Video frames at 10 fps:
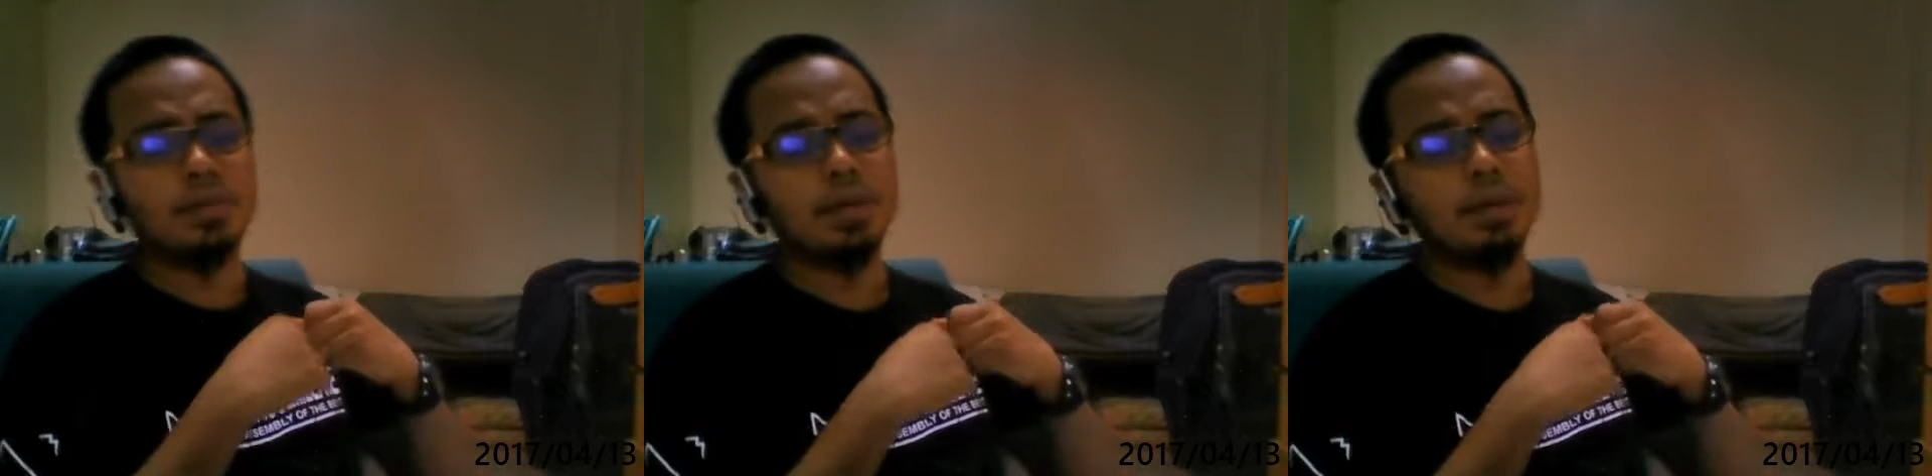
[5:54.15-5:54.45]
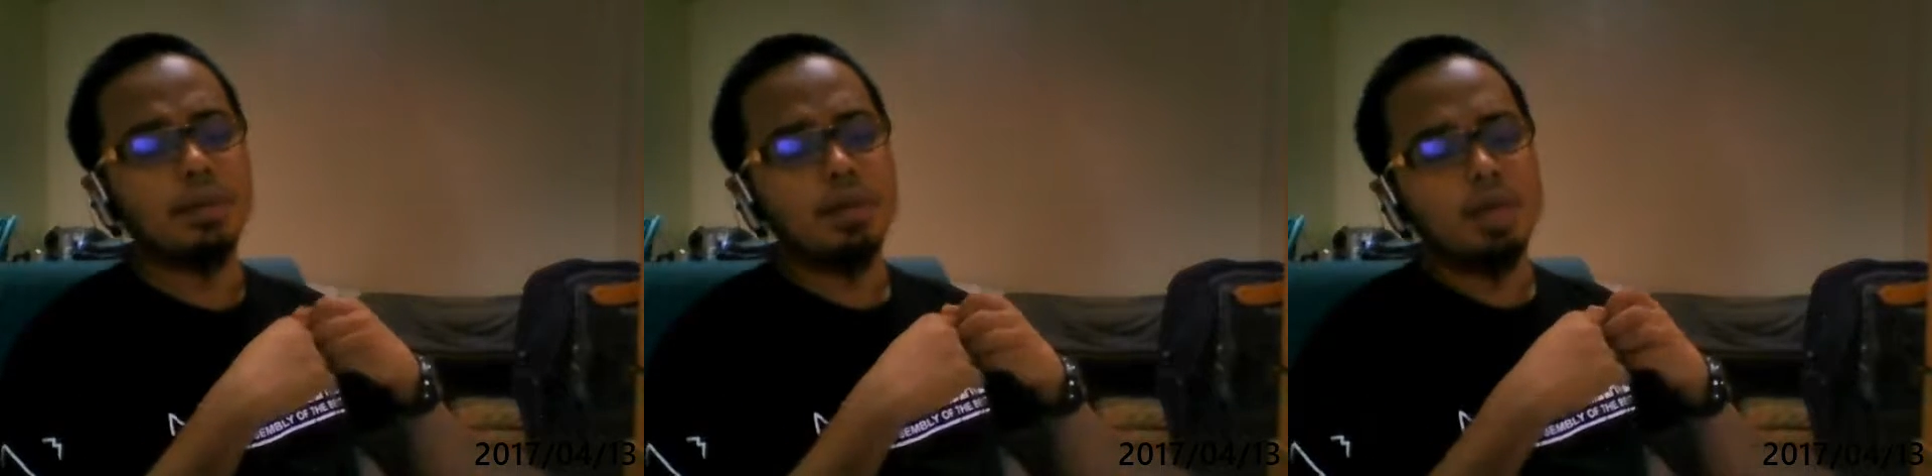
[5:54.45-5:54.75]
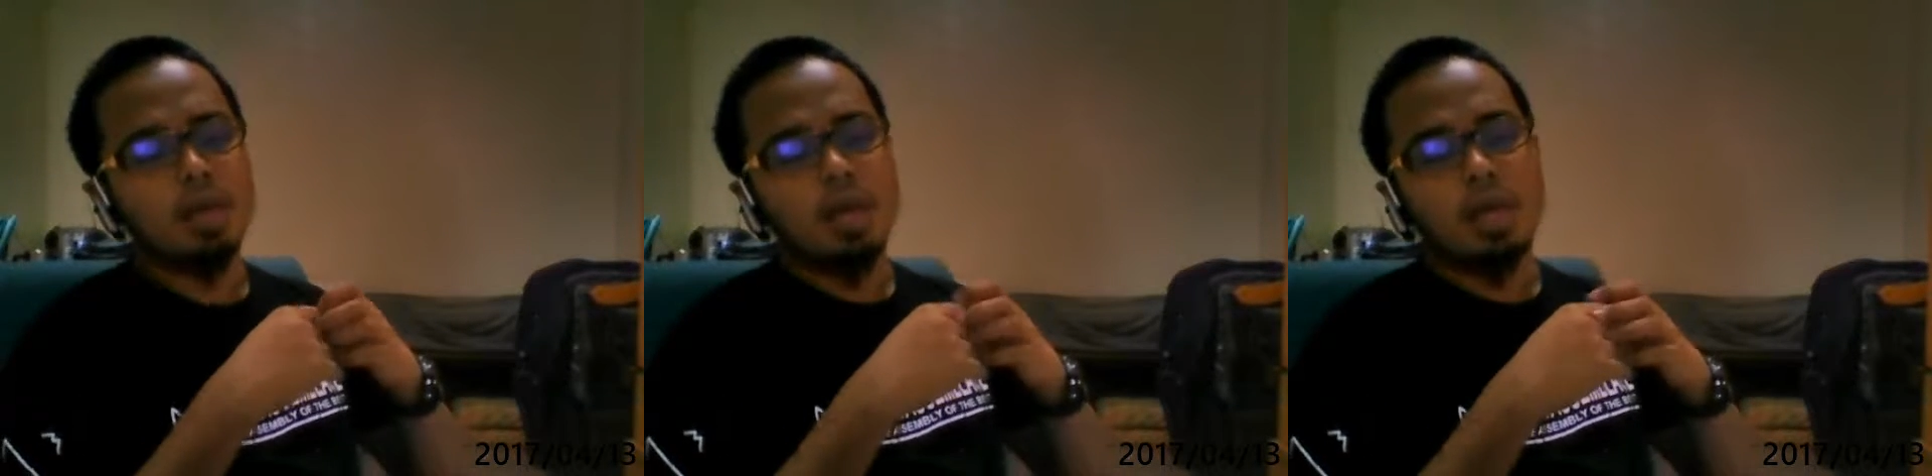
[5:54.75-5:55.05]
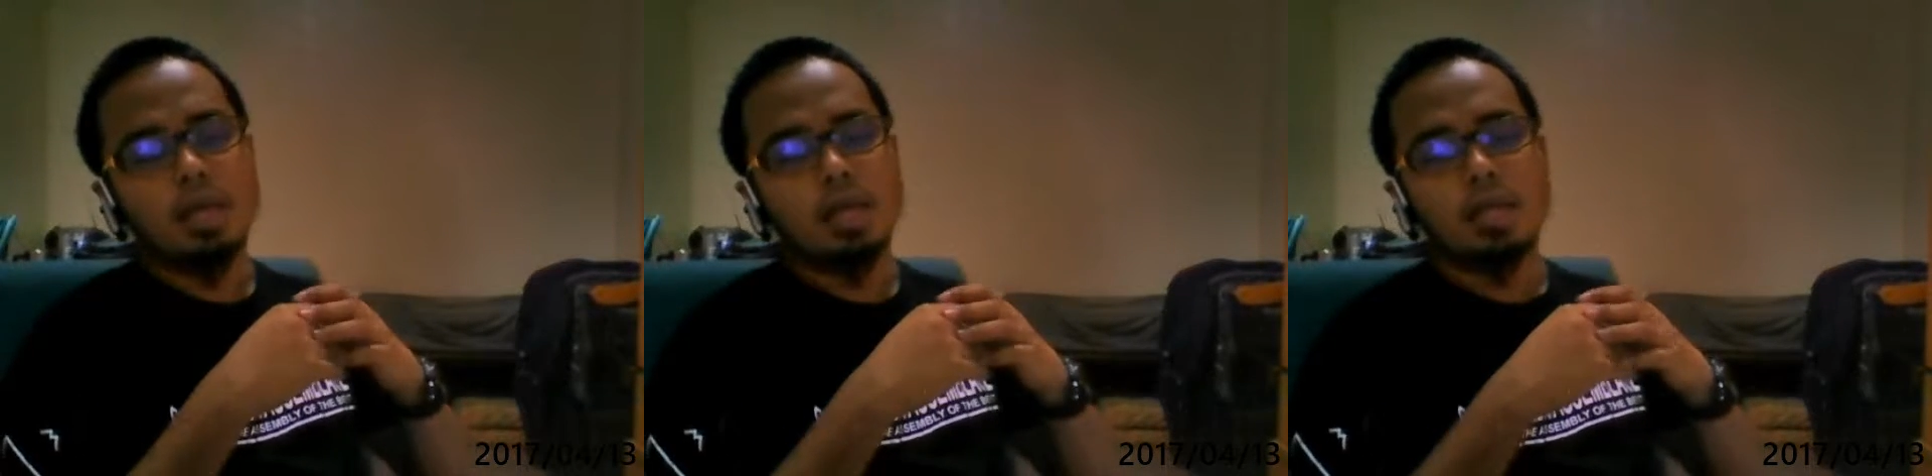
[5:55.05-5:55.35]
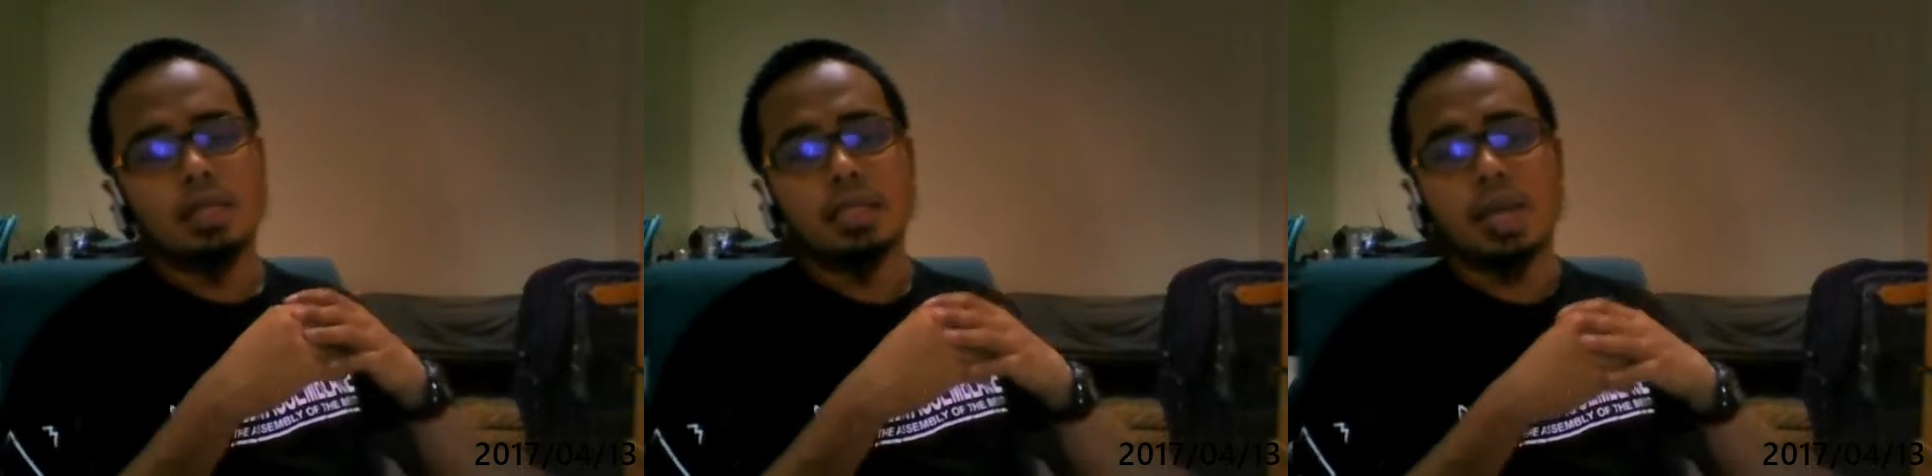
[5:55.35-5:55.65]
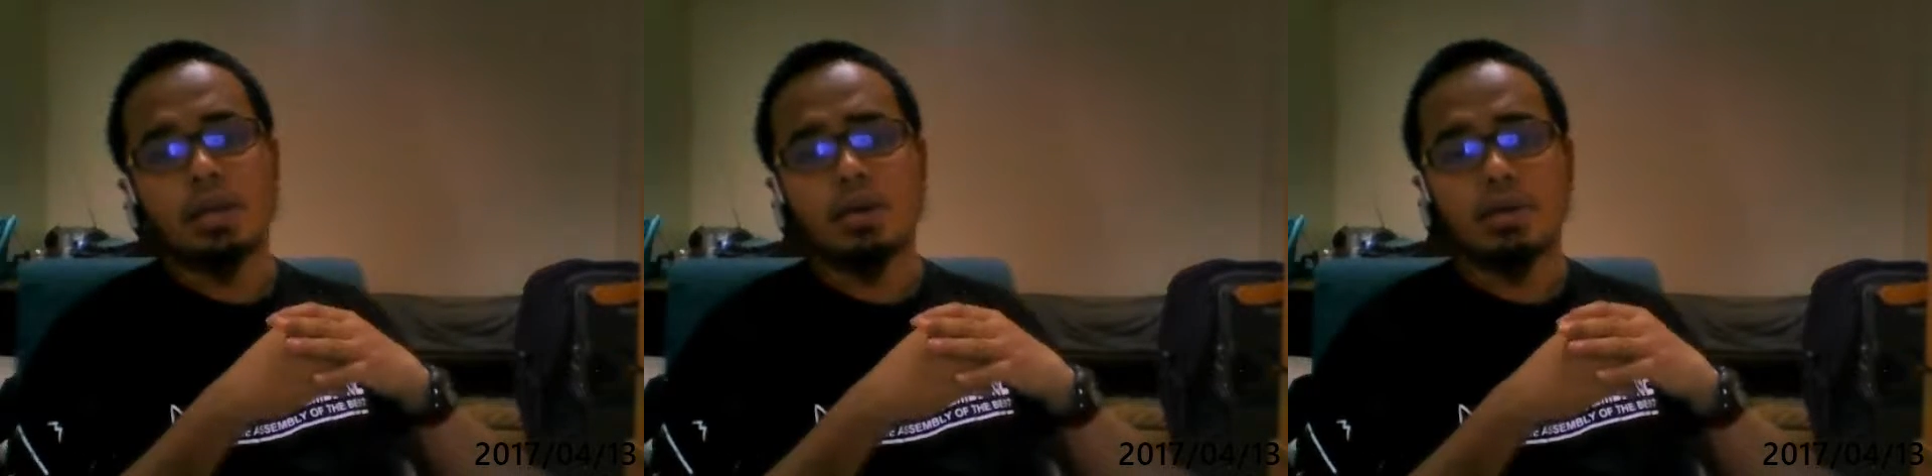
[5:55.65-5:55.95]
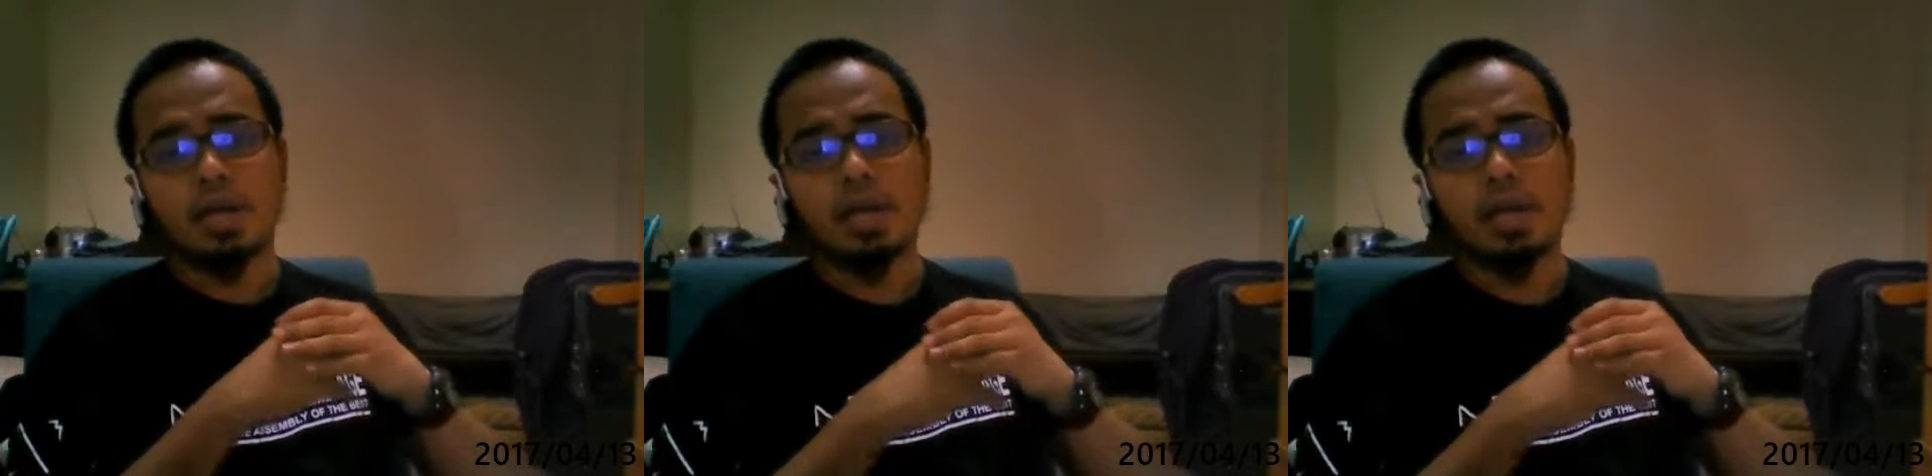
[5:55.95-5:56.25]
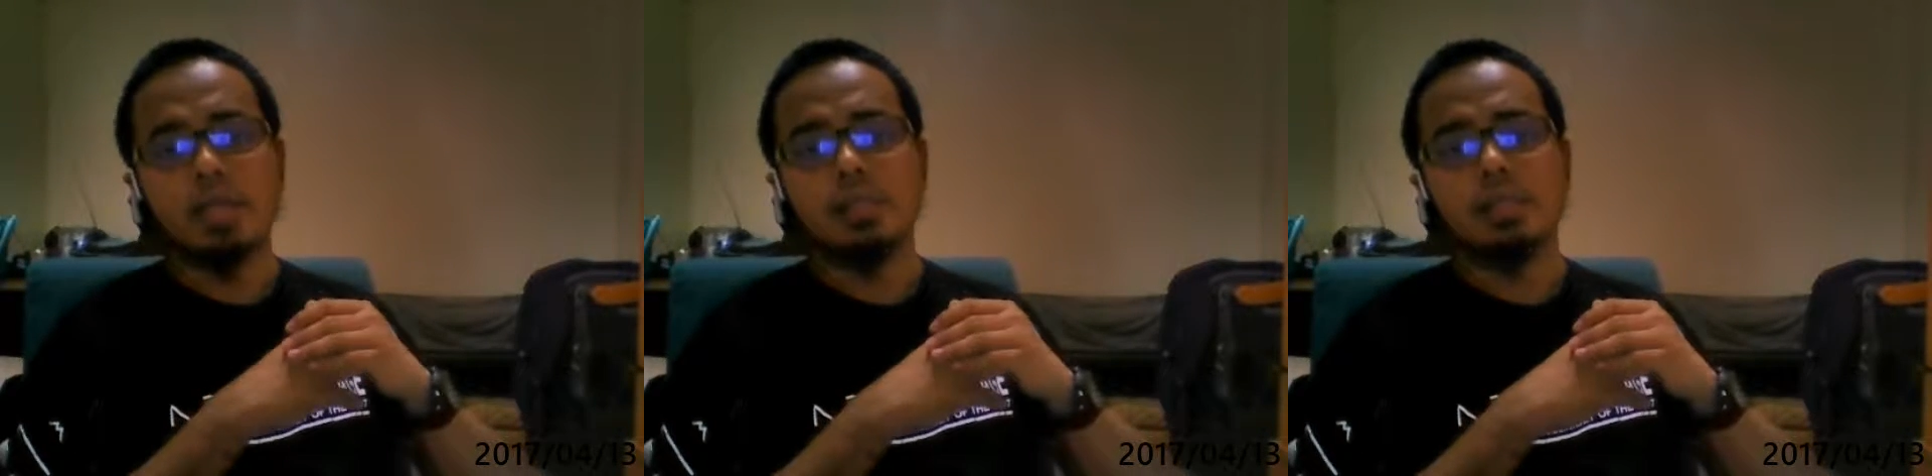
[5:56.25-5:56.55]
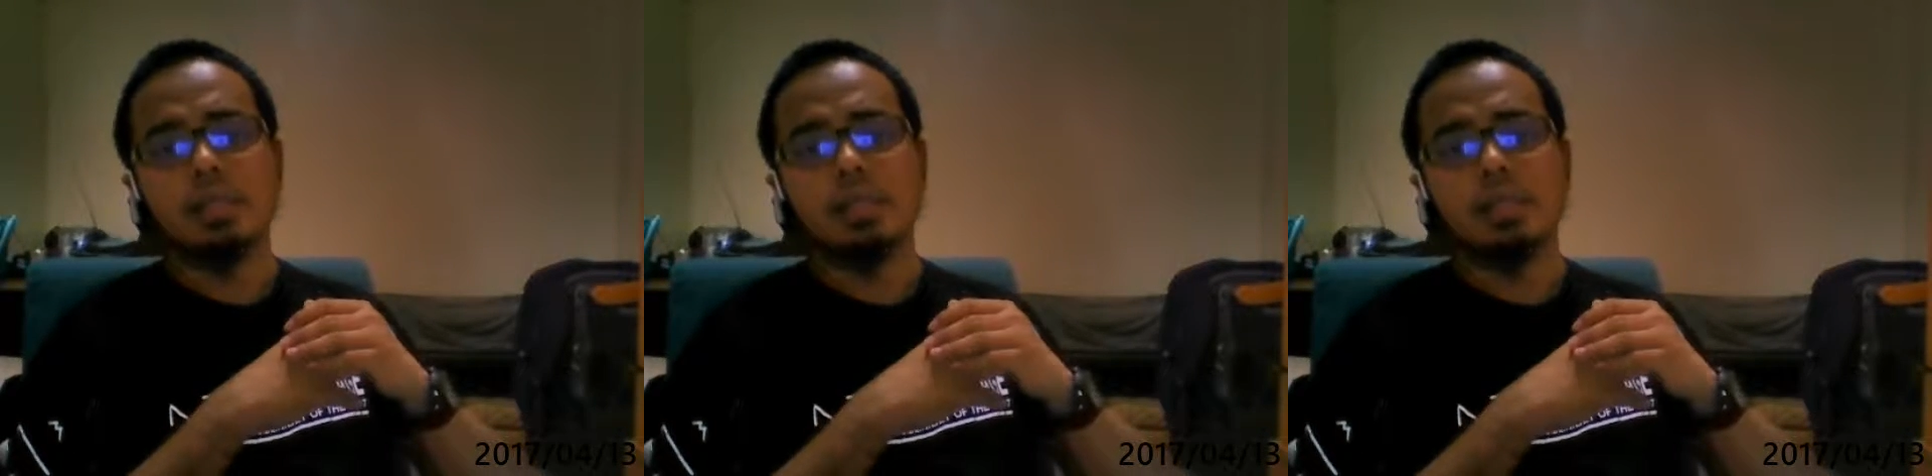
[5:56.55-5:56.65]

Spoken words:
Alright, and then the thyroid glands,